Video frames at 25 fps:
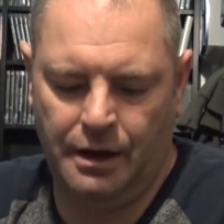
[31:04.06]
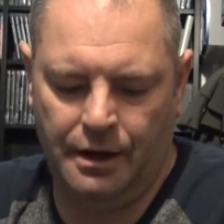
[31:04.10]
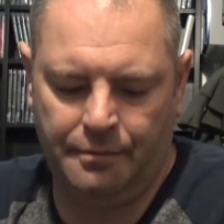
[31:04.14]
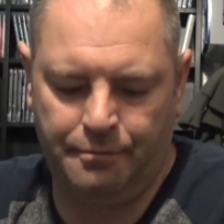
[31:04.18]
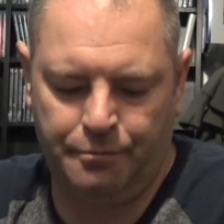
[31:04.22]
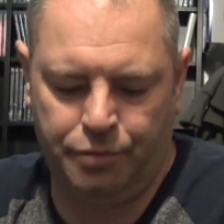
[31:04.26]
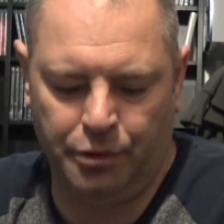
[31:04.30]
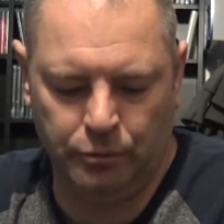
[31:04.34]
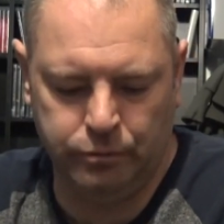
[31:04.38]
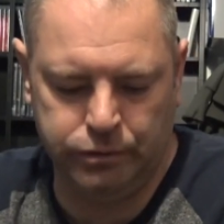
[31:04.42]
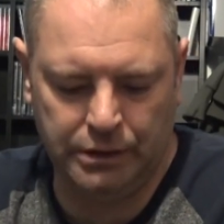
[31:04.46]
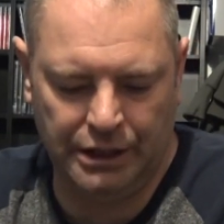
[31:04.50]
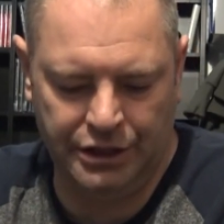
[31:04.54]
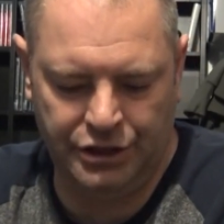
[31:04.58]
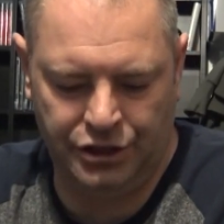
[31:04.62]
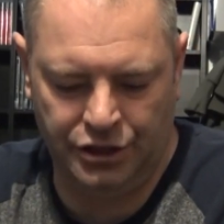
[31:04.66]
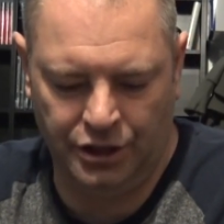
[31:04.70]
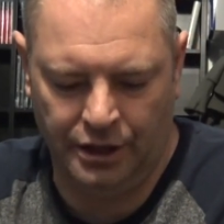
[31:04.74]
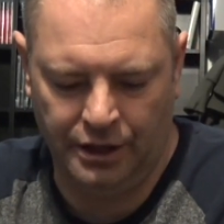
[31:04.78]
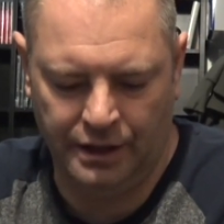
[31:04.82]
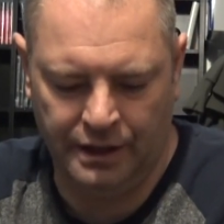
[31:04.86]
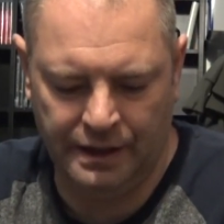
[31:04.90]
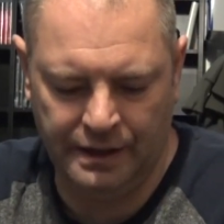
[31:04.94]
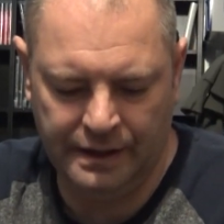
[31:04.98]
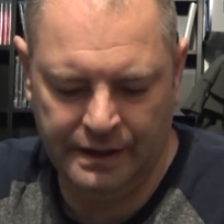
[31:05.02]

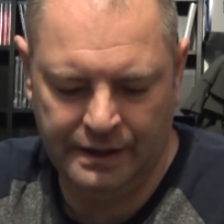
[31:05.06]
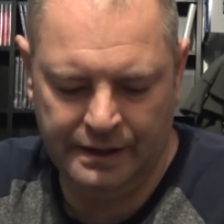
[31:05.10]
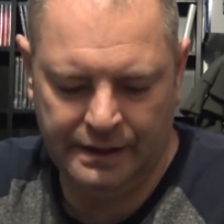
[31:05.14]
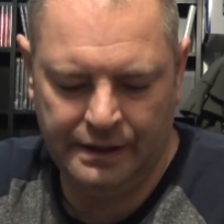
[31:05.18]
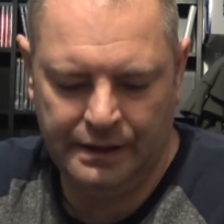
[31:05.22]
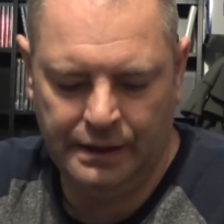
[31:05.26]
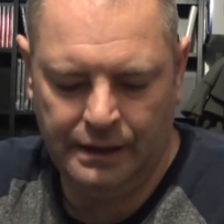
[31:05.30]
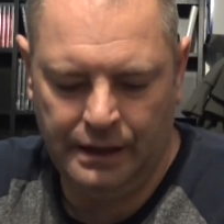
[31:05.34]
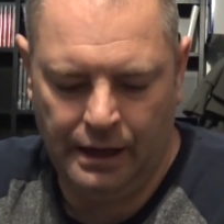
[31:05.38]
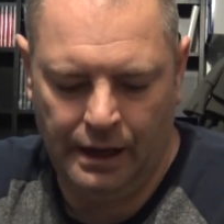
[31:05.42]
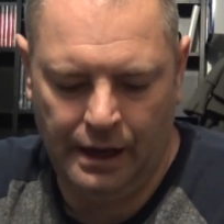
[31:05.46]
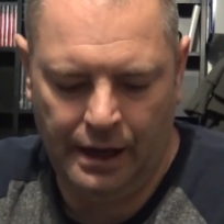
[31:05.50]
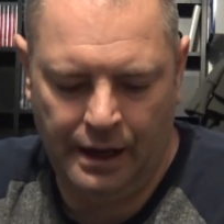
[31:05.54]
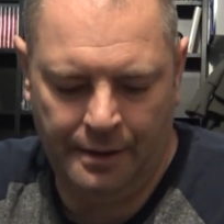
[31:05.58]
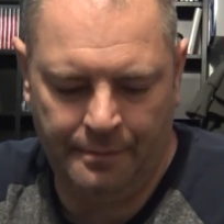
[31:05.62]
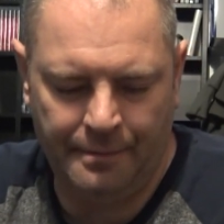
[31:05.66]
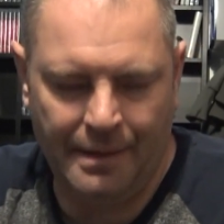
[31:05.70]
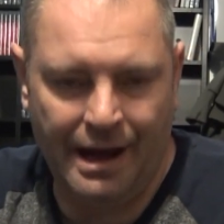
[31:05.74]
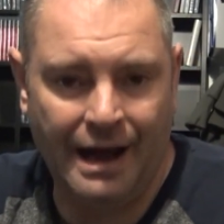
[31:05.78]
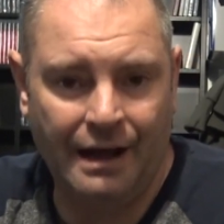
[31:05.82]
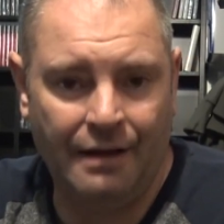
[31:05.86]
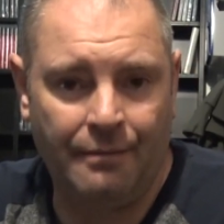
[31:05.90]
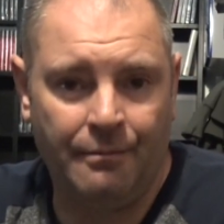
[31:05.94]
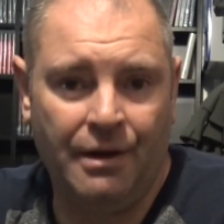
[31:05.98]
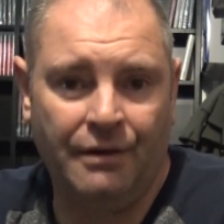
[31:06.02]
publisher.
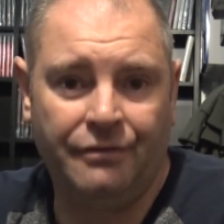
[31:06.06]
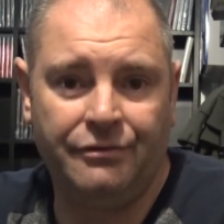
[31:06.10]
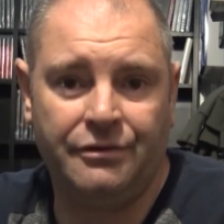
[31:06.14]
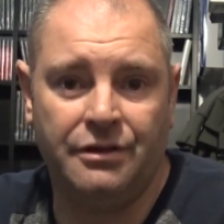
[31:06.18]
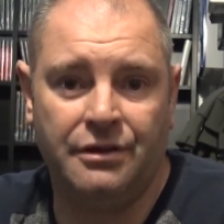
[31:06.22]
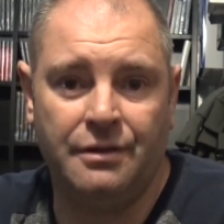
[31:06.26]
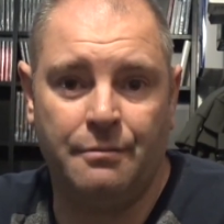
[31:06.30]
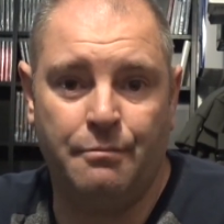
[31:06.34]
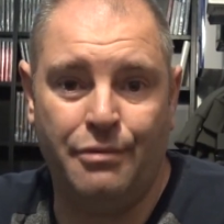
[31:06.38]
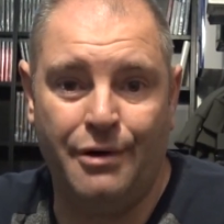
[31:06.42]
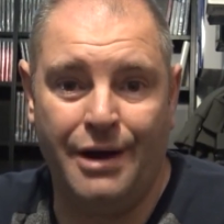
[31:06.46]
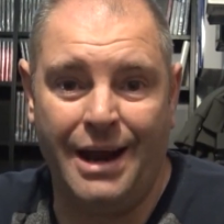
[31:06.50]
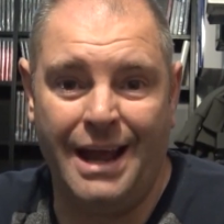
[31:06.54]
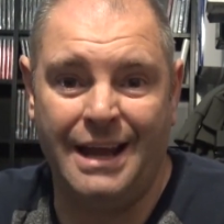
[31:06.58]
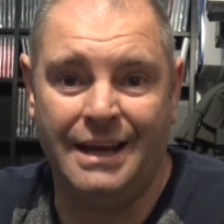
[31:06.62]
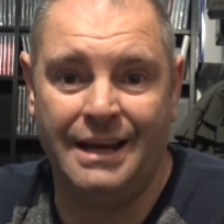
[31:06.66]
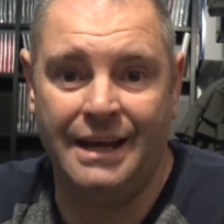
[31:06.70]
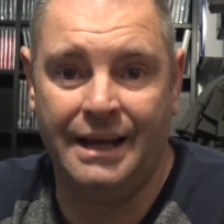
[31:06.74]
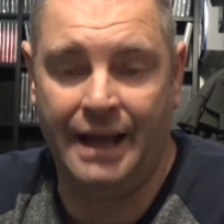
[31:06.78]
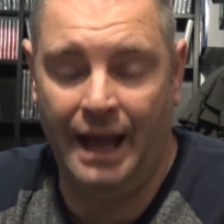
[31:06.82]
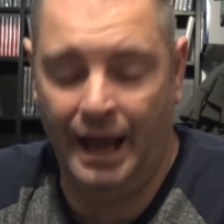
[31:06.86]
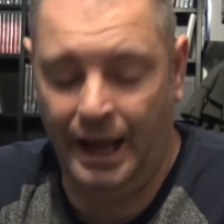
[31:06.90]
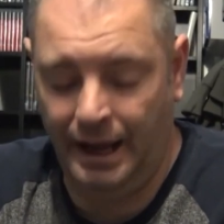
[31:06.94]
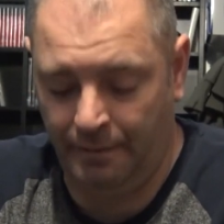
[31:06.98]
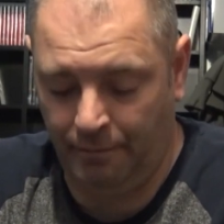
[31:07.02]
I'm after the
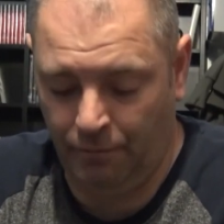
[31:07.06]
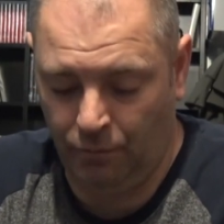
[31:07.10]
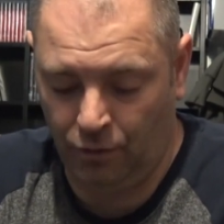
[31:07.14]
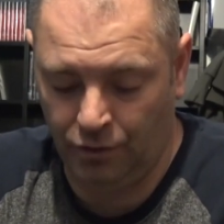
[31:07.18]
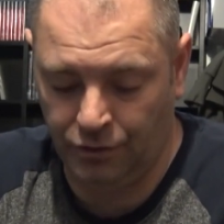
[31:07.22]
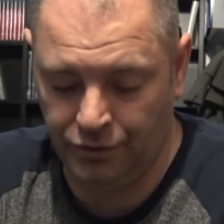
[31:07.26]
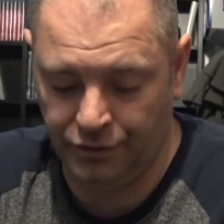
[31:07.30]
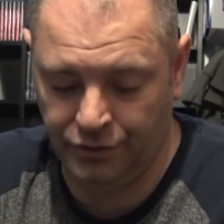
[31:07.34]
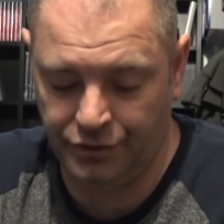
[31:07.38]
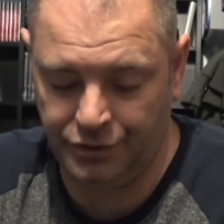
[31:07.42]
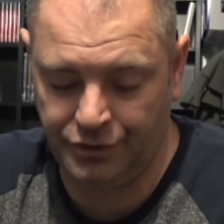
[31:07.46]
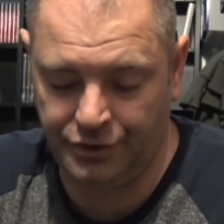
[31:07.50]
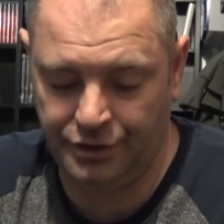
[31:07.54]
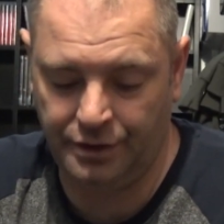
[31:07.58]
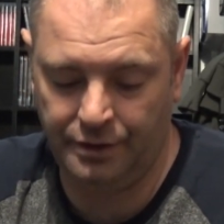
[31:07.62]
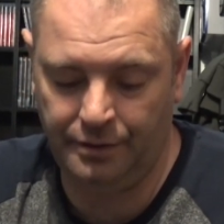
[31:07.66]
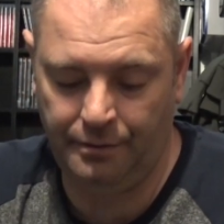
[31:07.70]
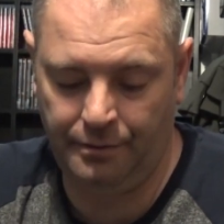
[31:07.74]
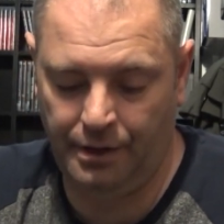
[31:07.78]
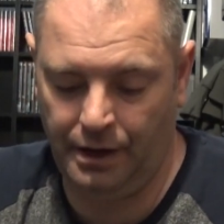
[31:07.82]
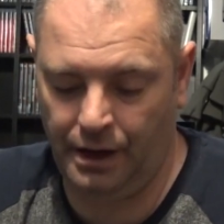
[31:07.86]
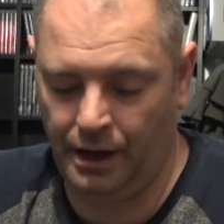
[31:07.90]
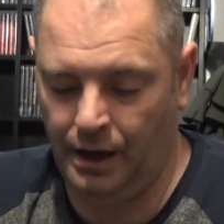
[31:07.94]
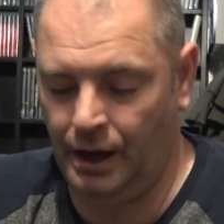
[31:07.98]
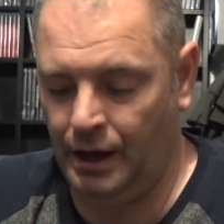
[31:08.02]
Brady game ones,
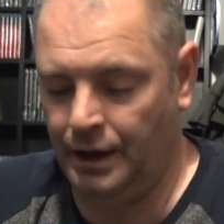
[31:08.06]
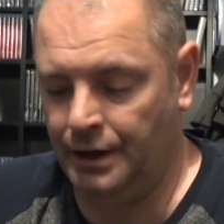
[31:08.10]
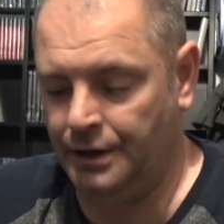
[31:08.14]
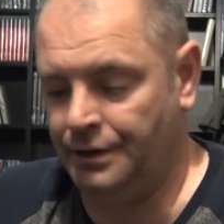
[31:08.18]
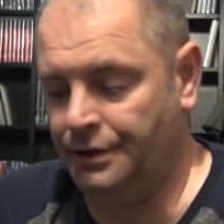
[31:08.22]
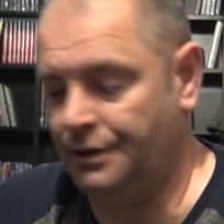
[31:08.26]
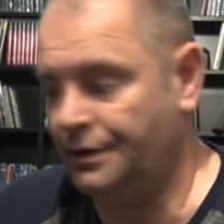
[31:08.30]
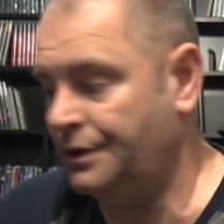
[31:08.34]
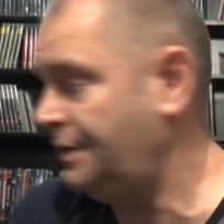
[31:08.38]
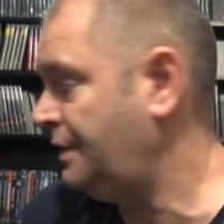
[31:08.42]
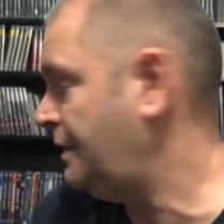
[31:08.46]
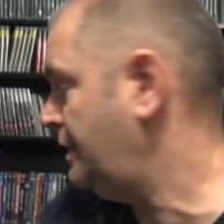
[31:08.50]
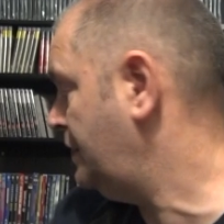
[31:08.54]
and